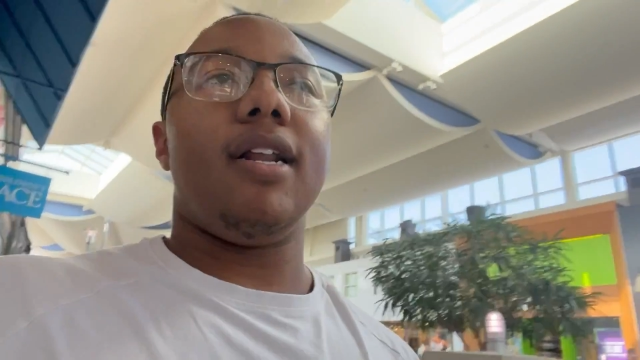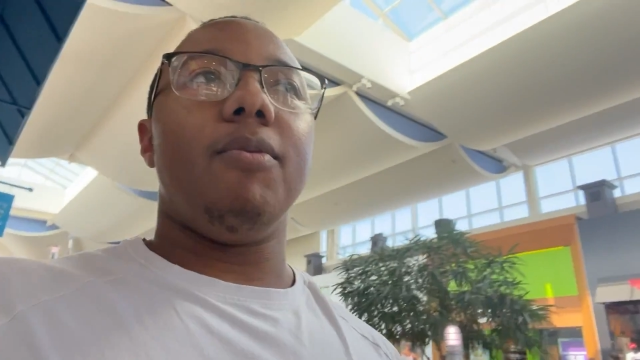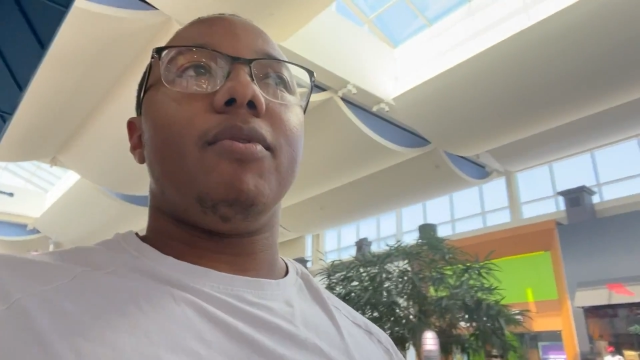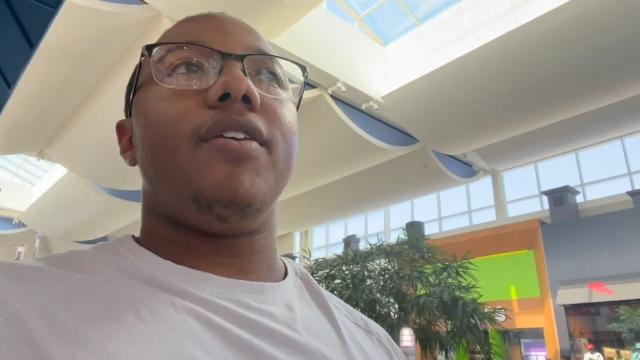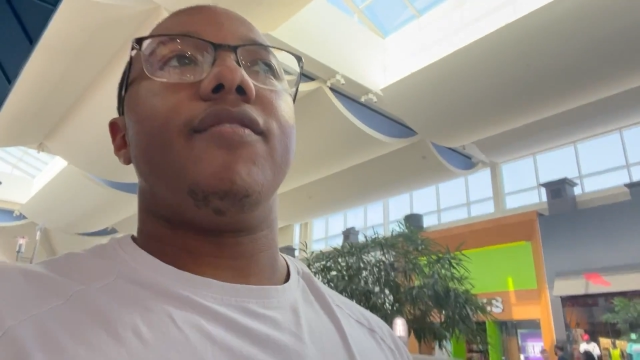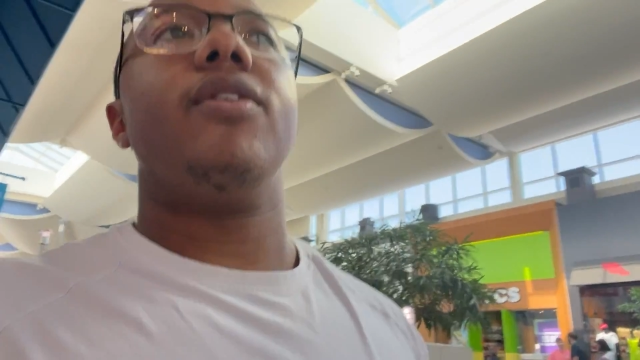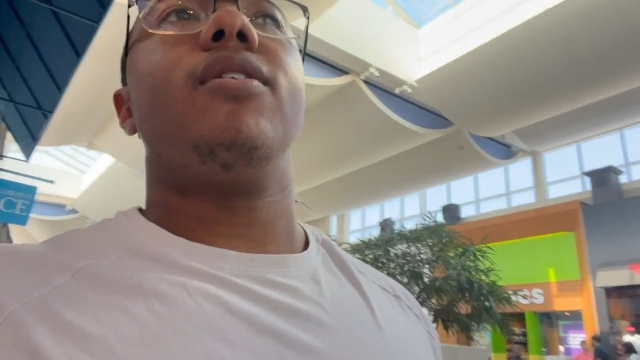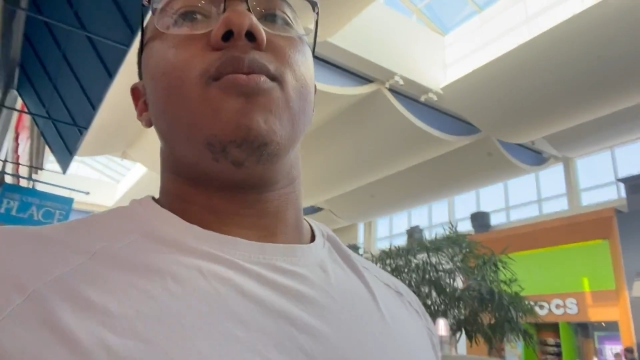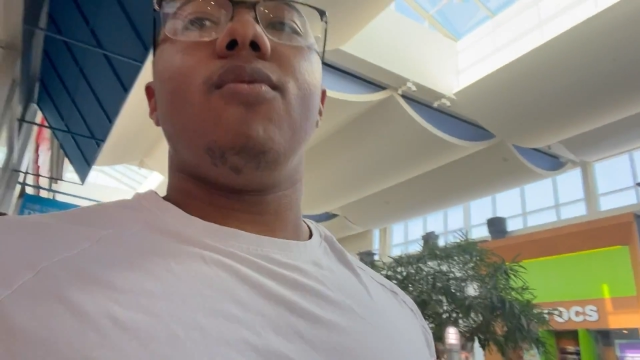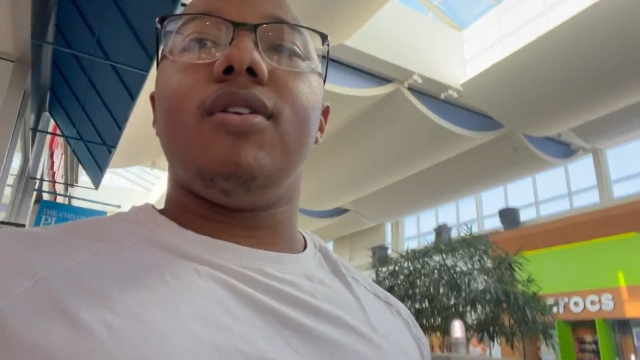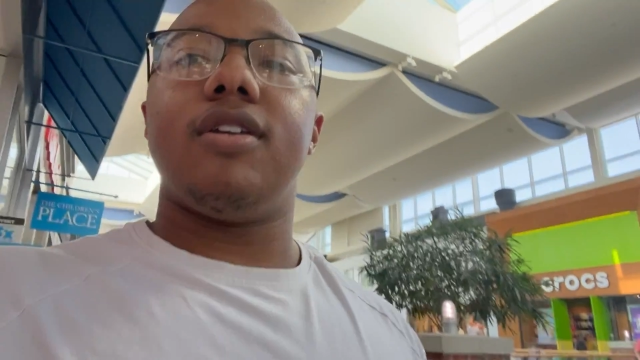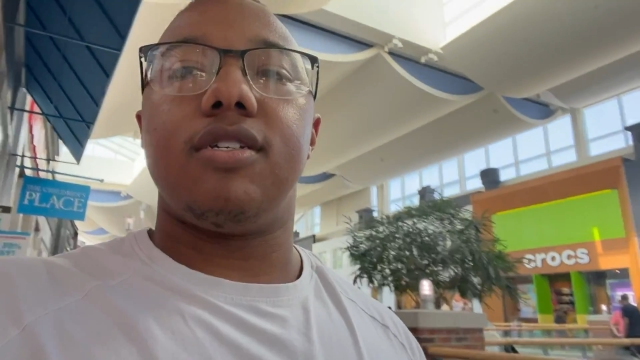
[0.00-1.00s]
wouldn't even know I
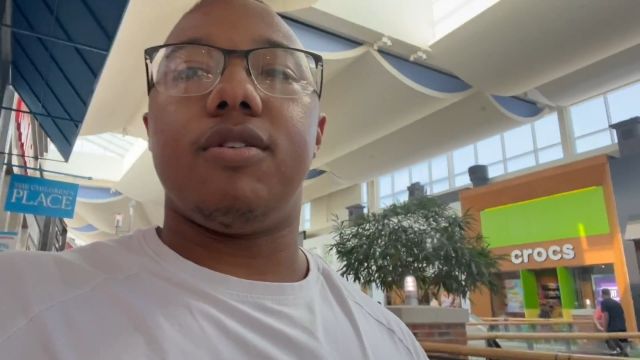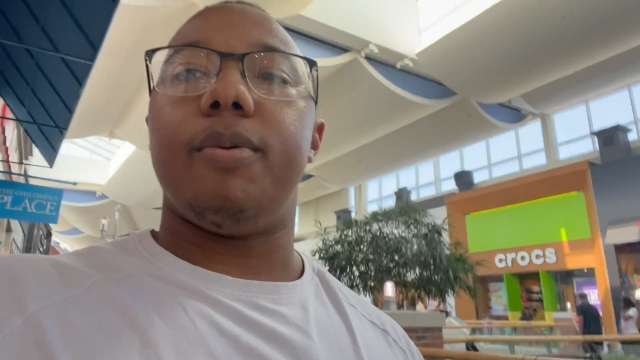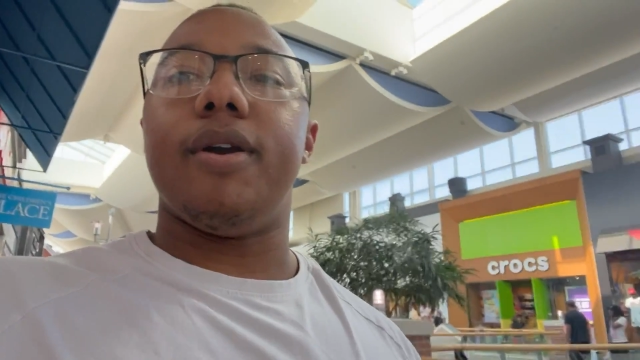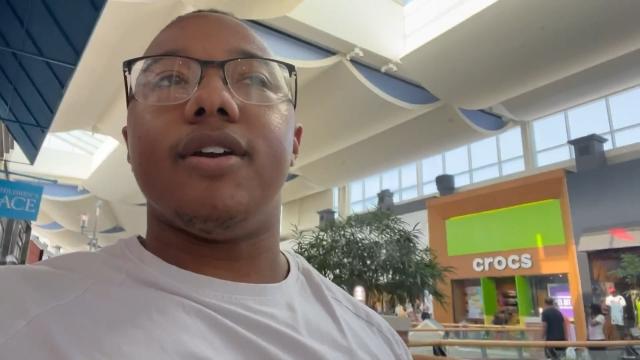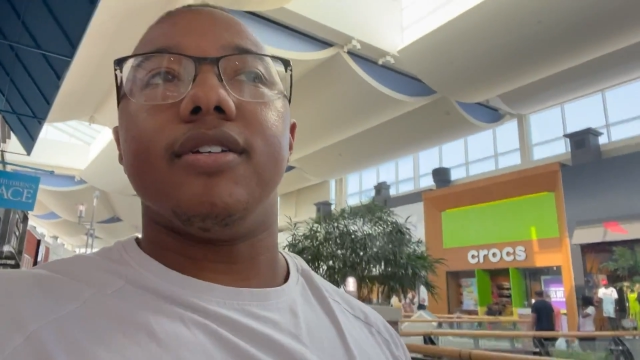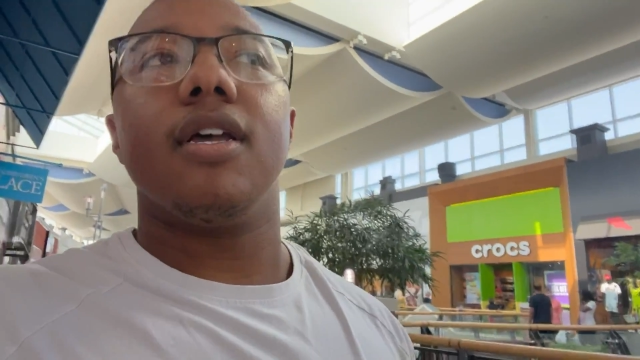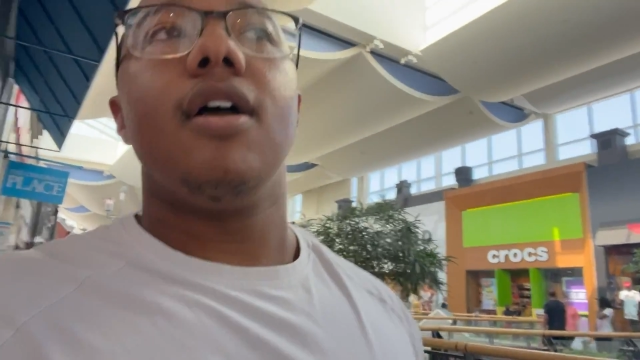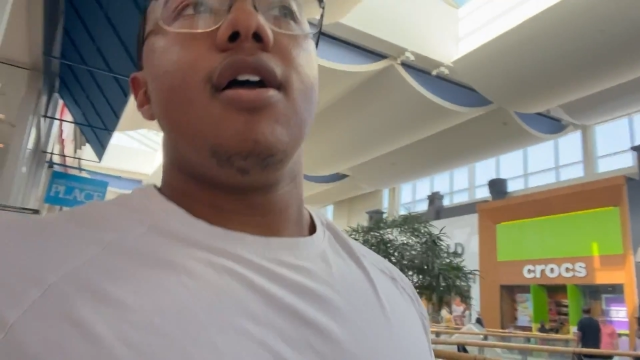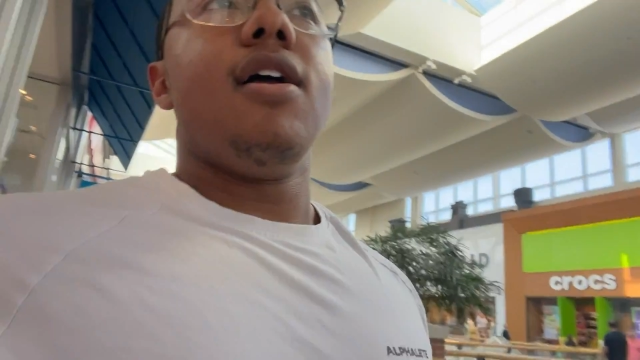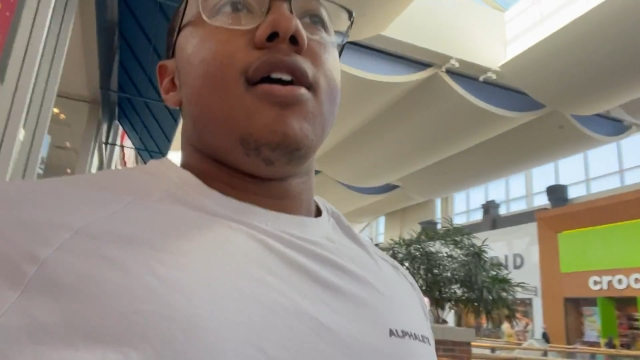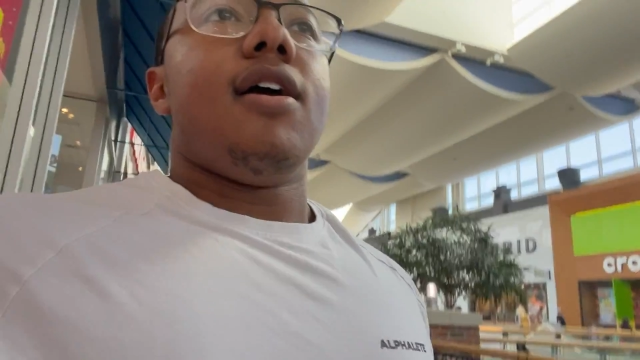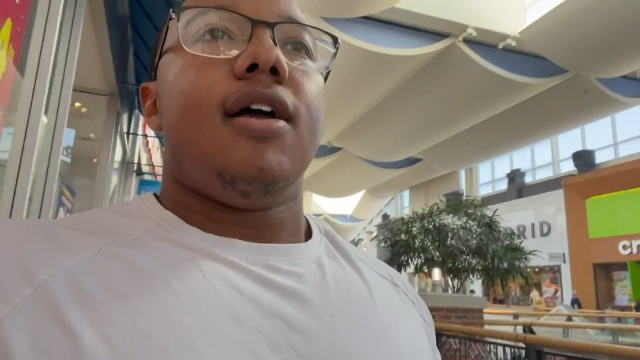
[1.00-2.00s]
want these two pairs.
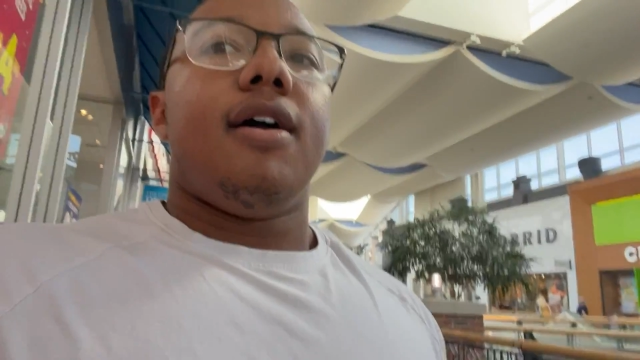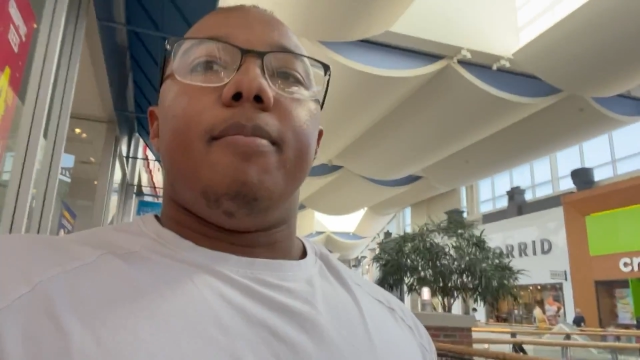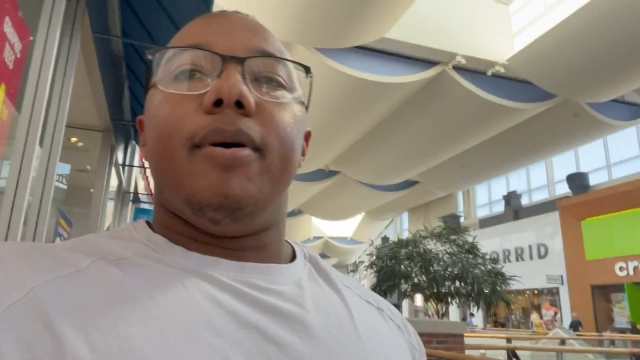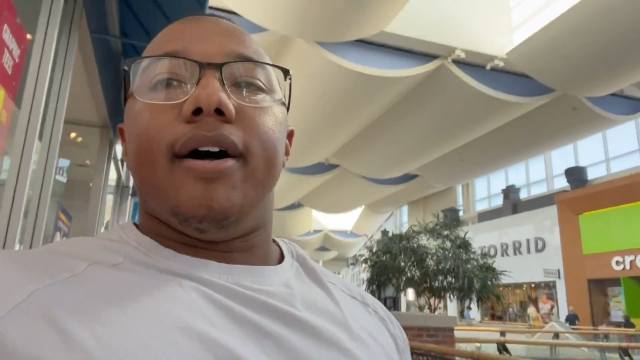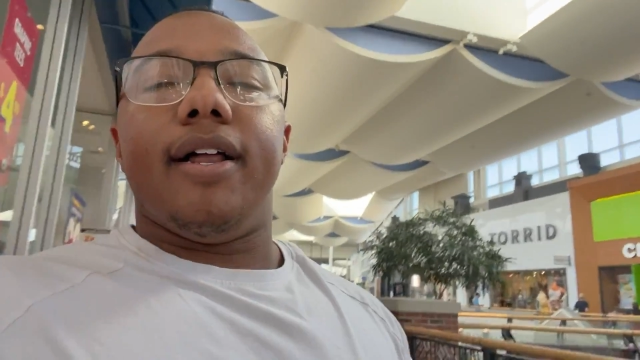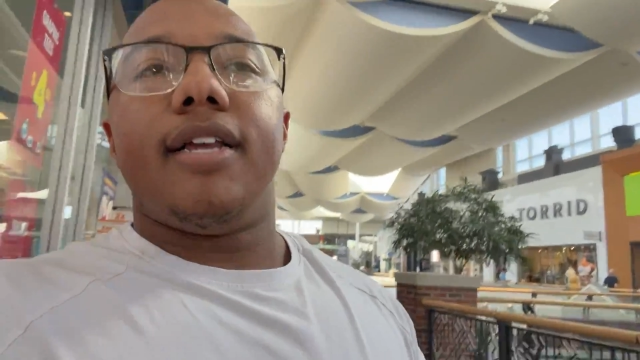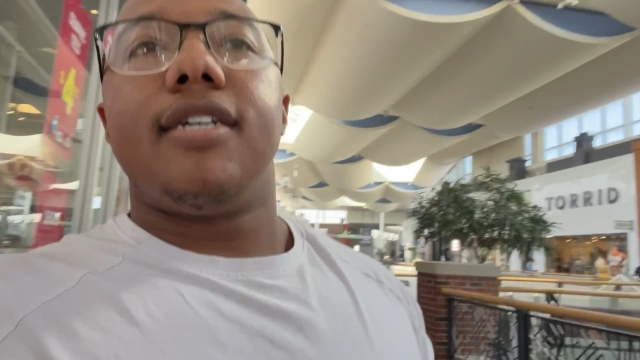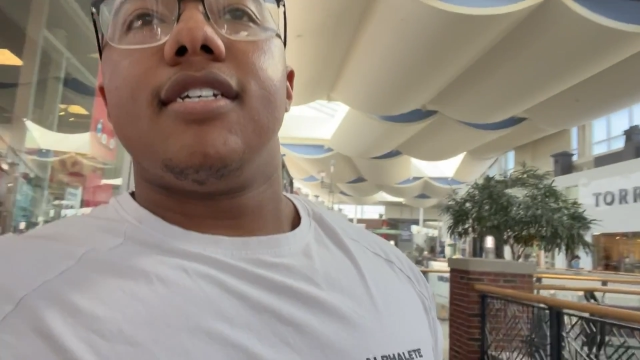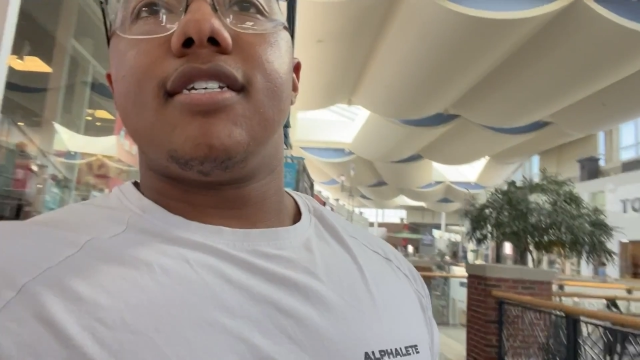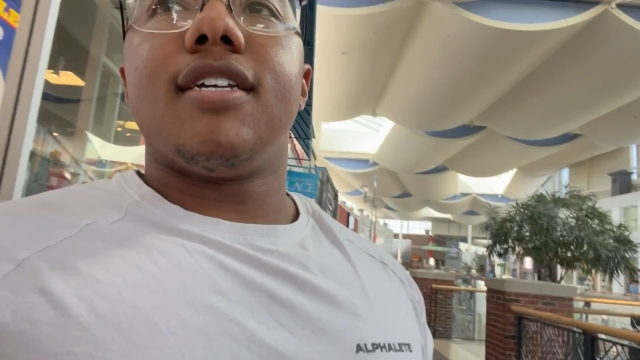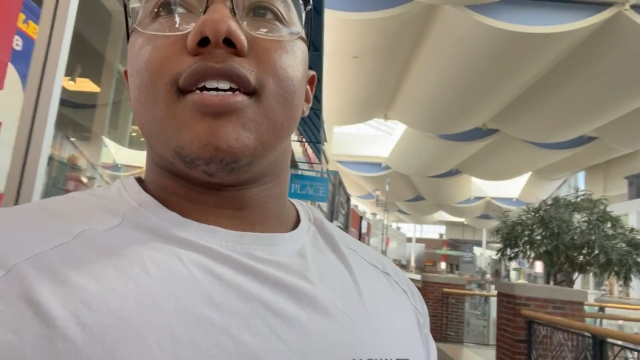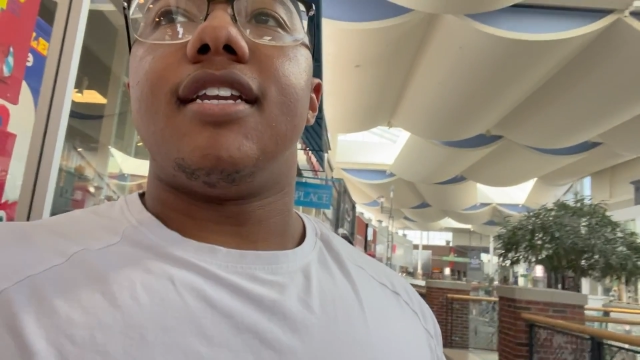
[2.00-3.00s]
But she
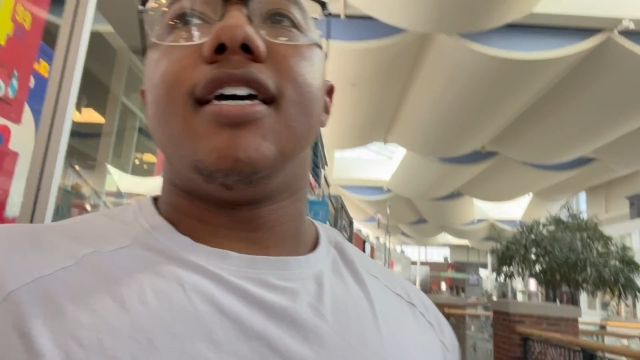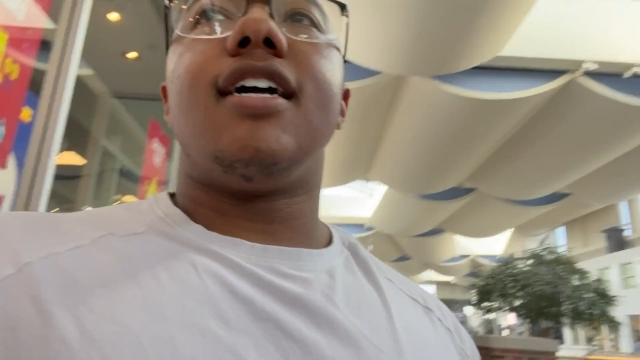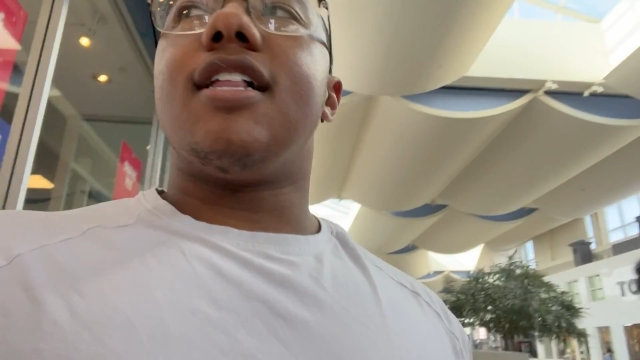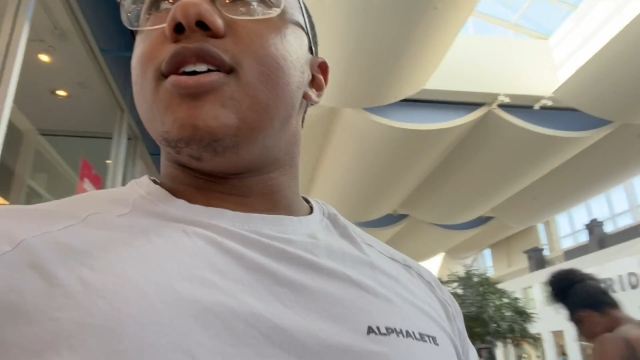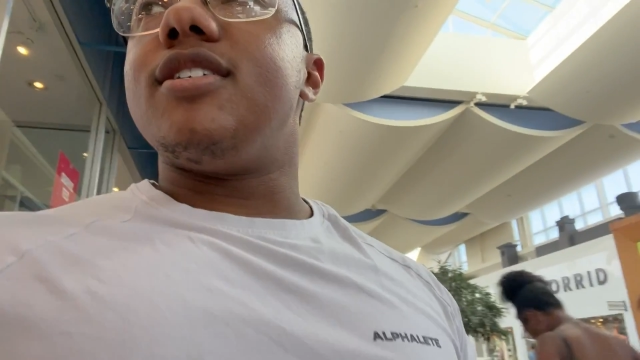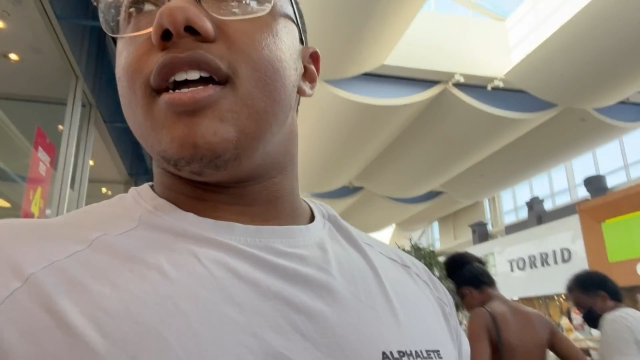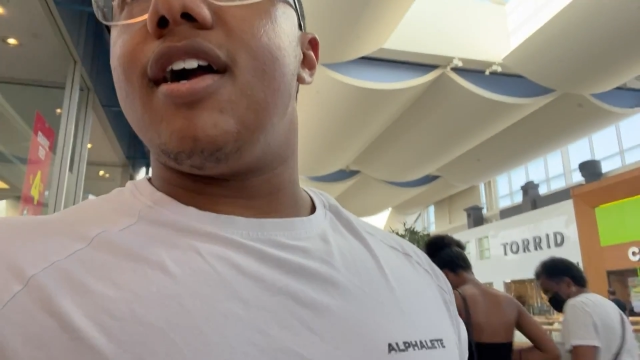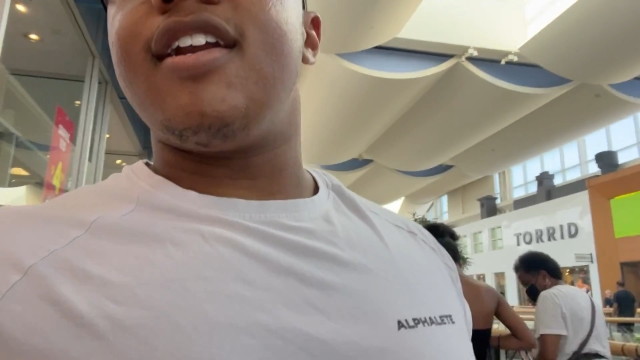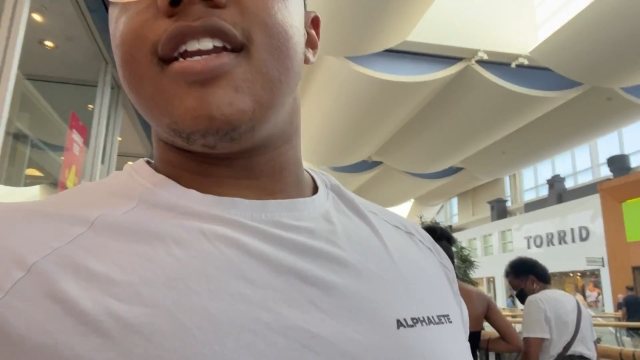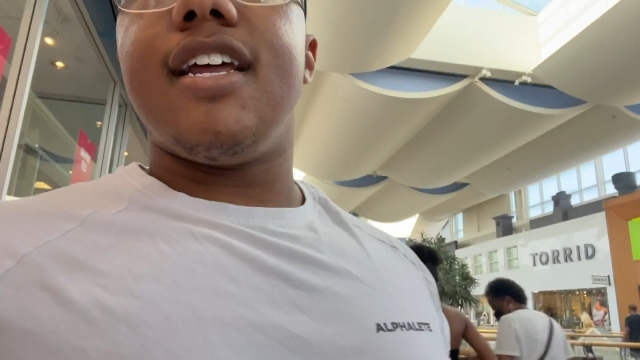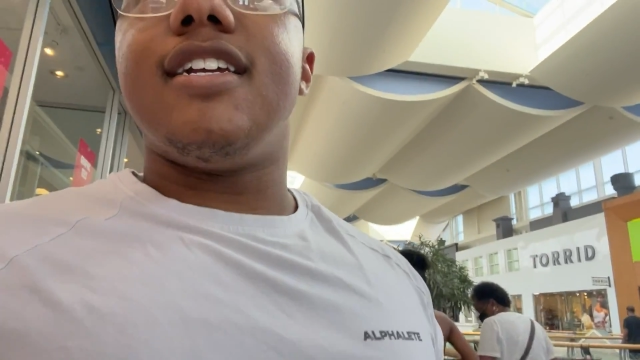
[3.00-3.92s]
said they closed down and they